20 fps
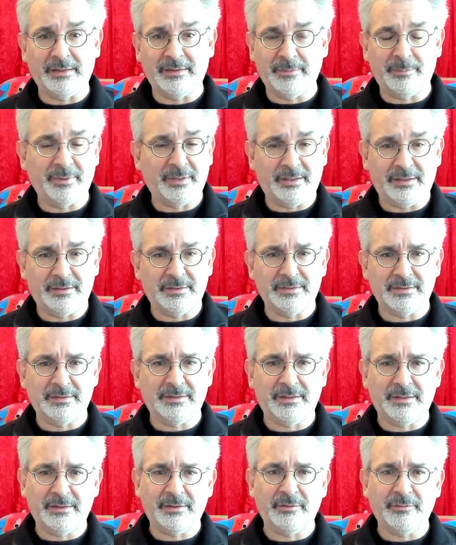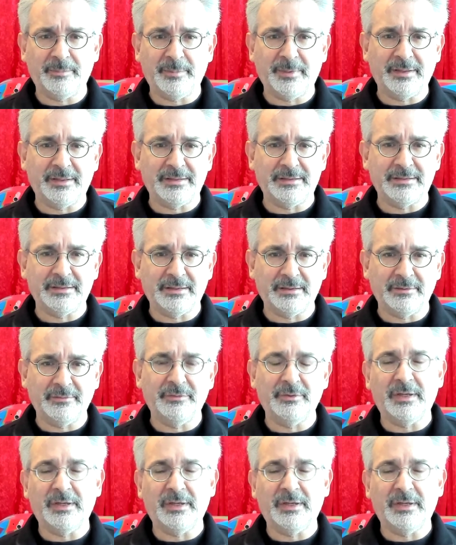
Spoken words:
The plane doesn't take off by itself.